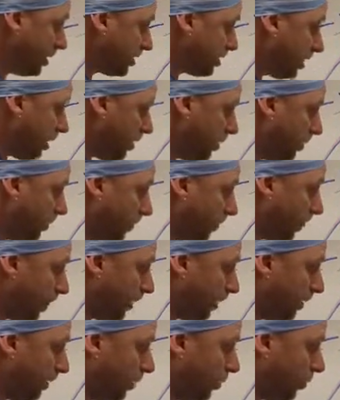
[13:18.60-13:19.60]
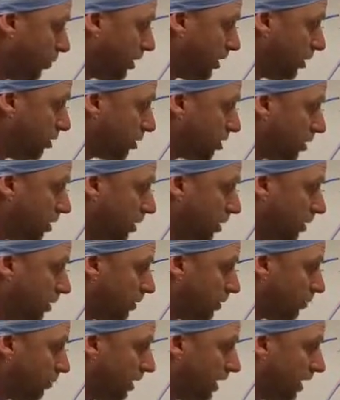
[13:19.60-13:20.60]
So when you
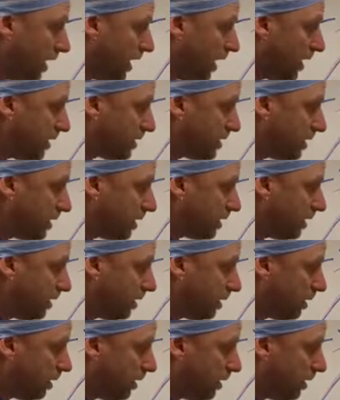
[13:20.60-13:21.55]
start realizing